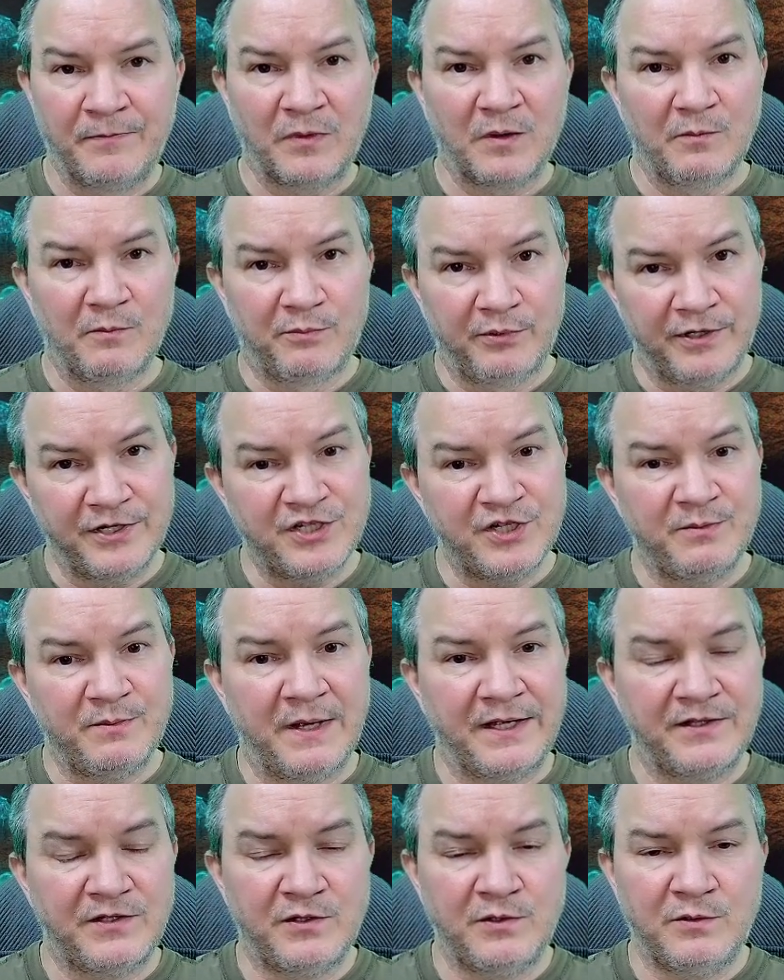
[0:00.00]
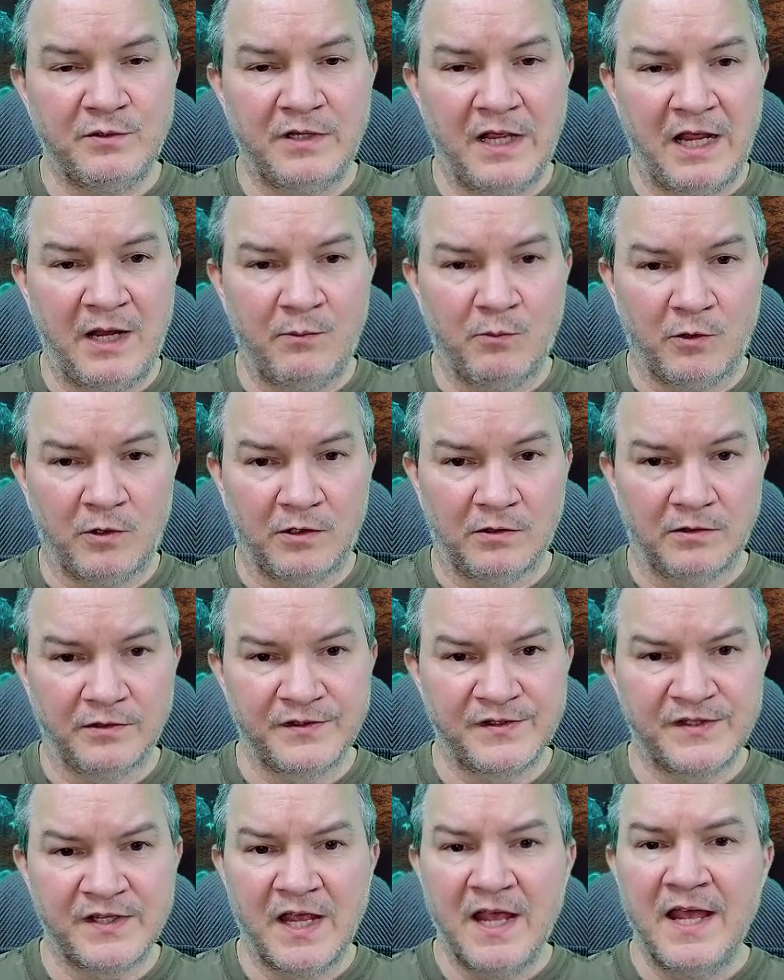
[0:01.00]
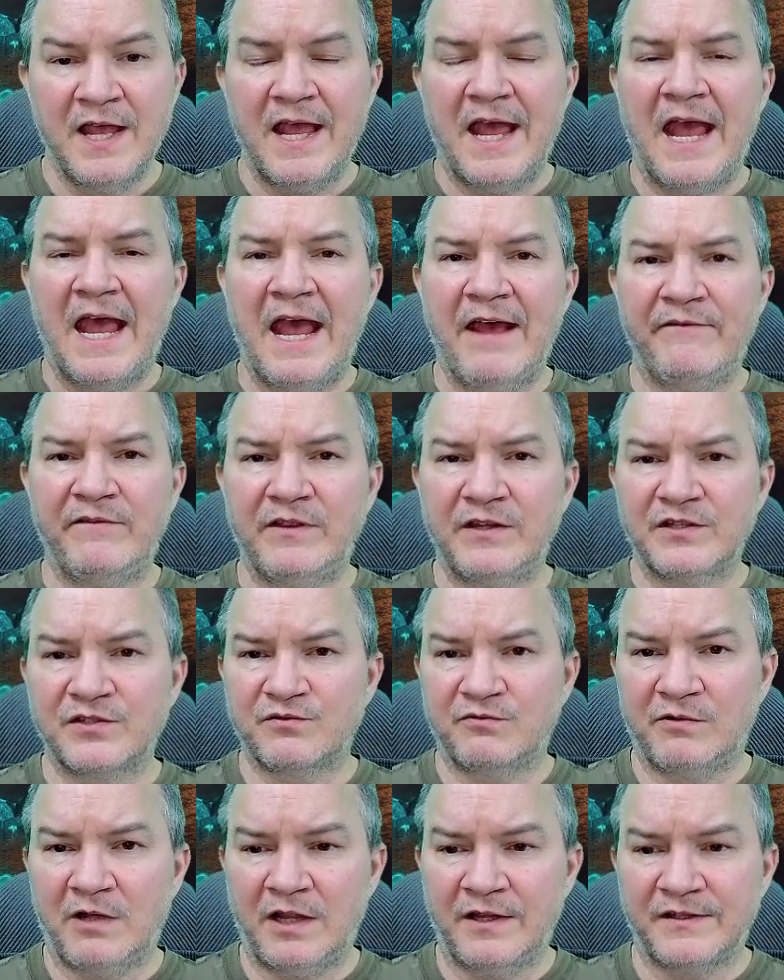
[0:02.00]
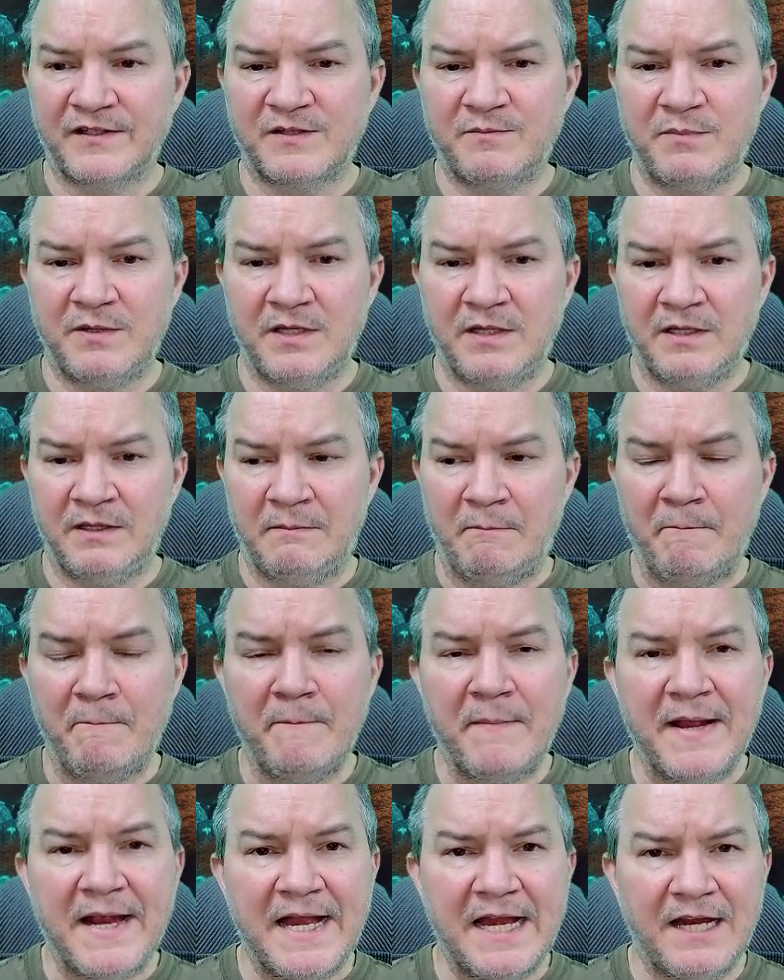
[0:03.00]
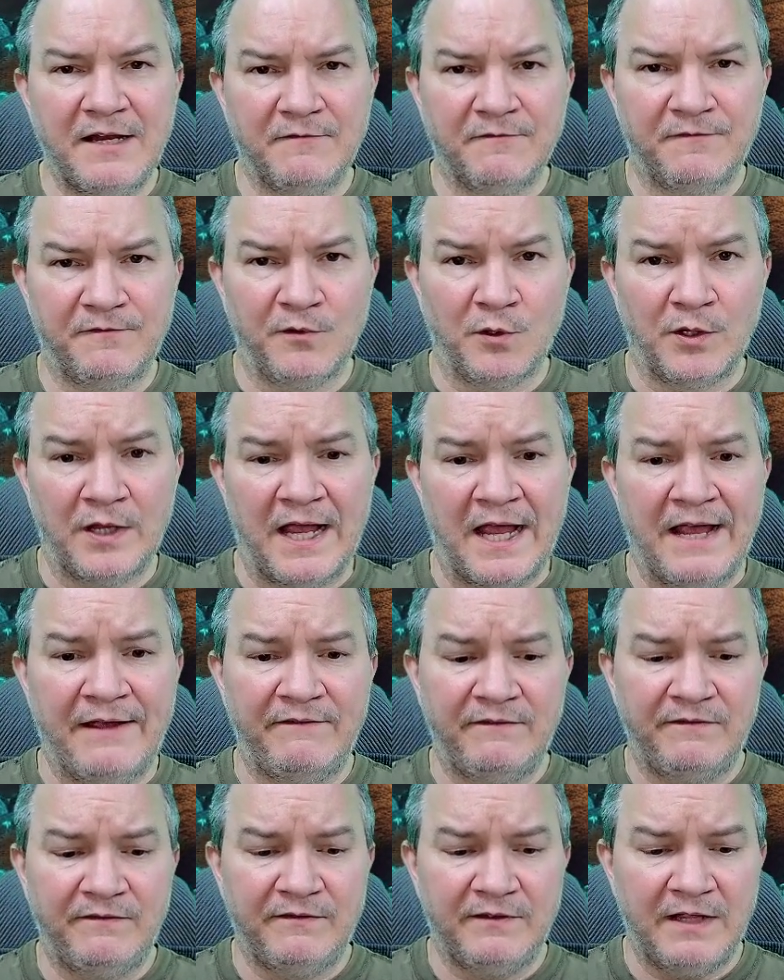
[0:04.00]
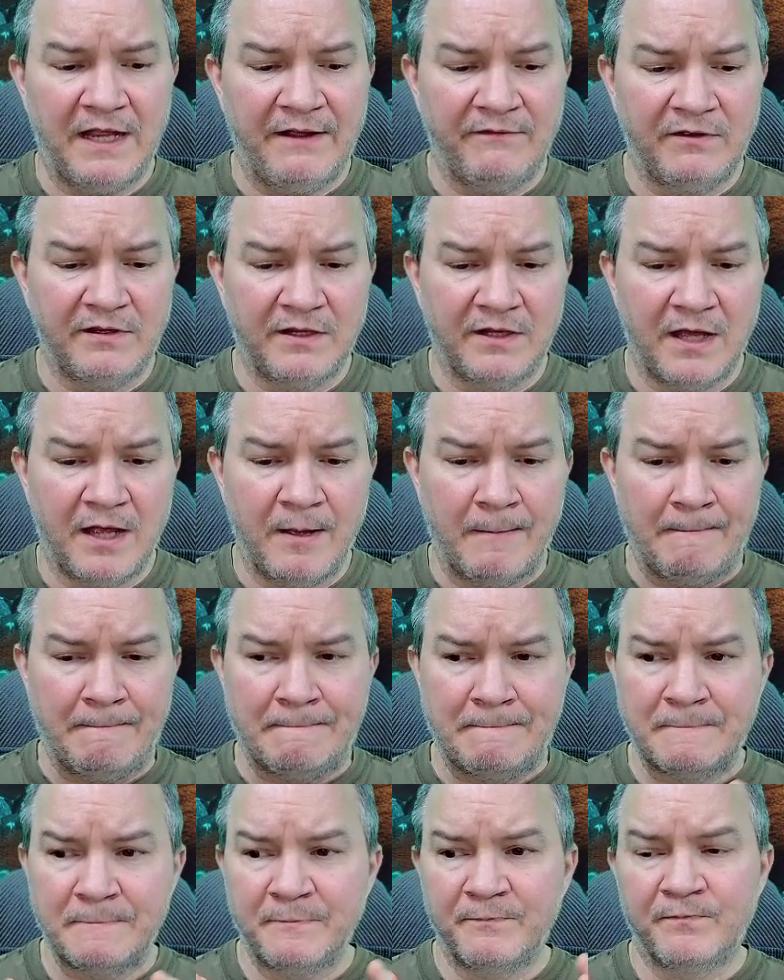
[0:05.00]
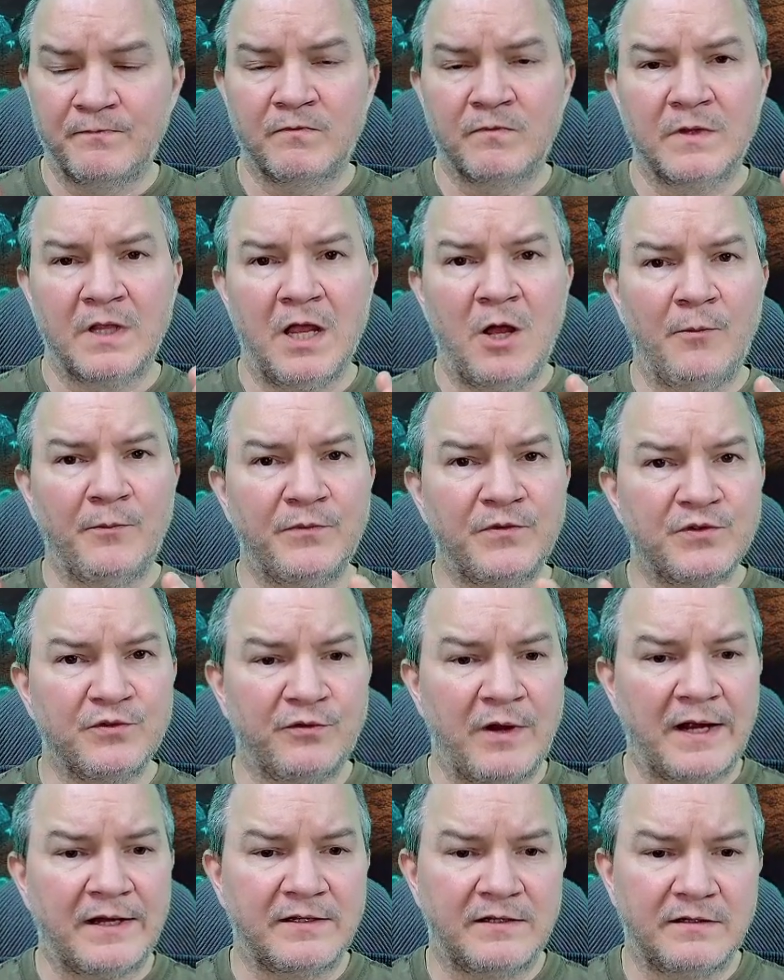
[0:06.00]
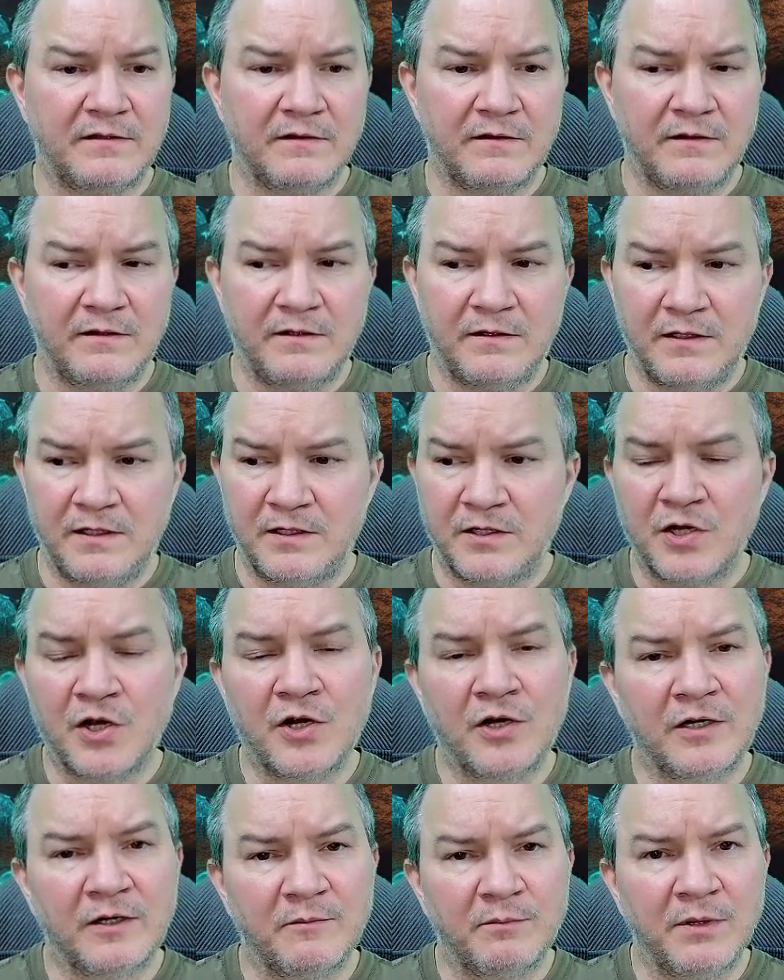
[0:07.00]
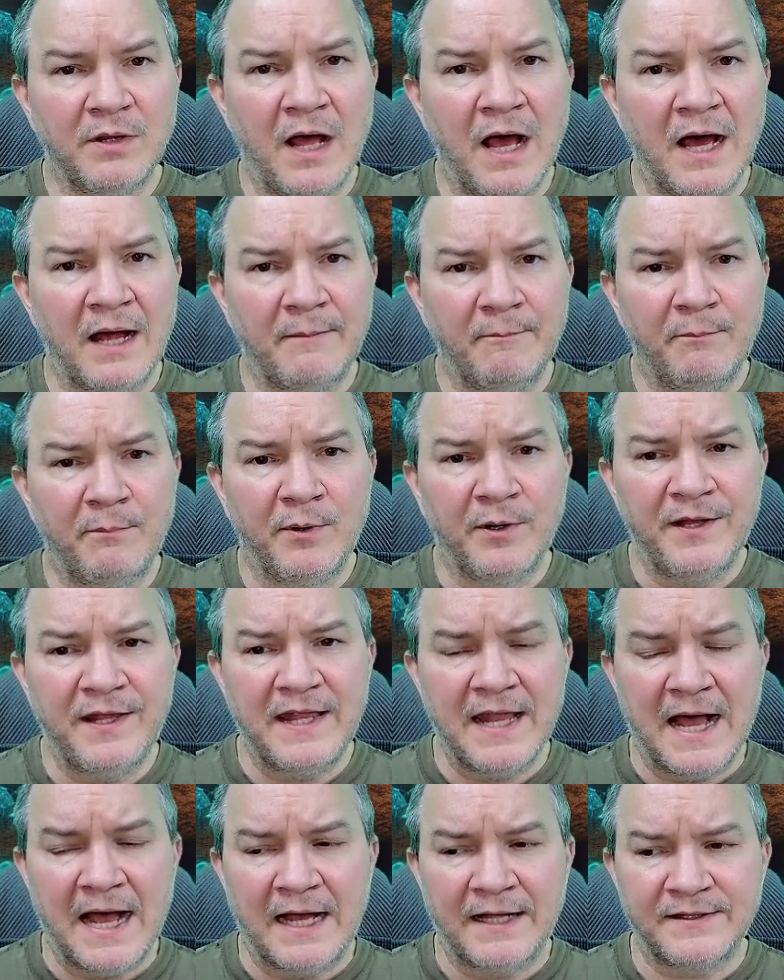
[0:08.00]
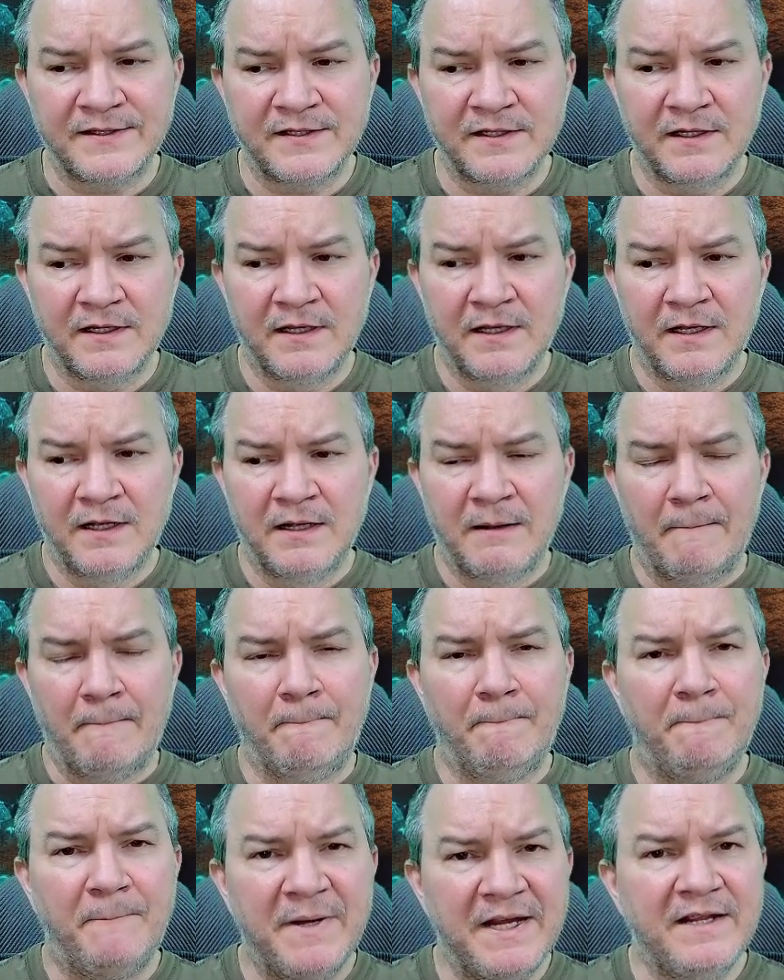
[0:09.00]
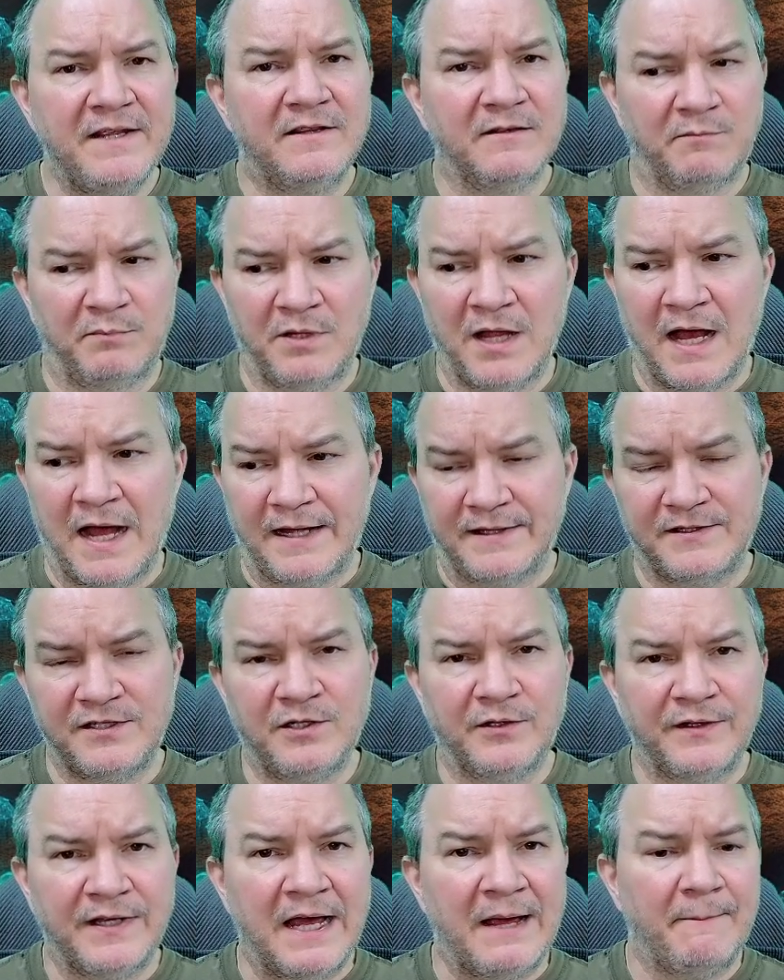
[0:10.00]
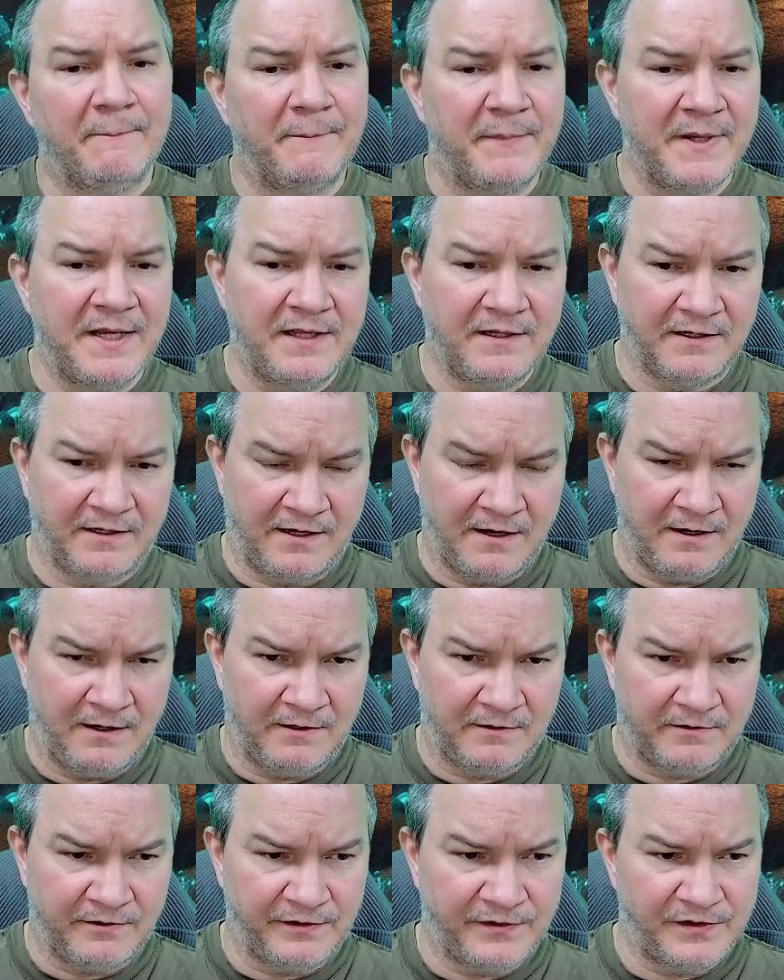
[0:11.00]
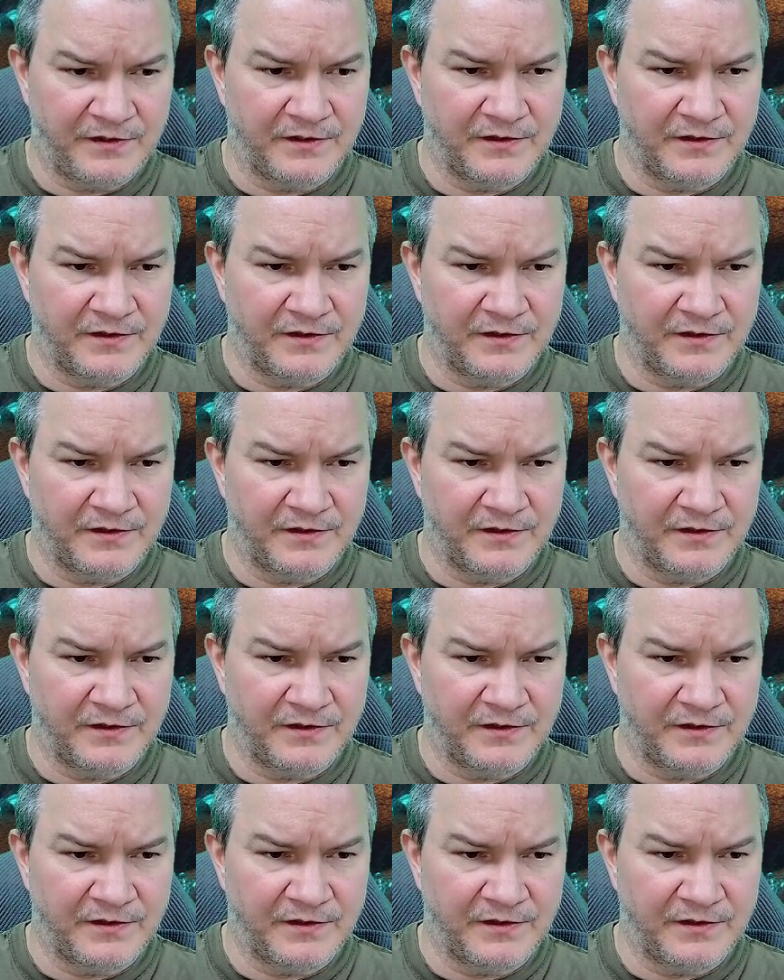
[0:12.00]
bridging my two game worlds, having these relics be meaningful, having them help direct the current plot, but not be the plot, not be the characters.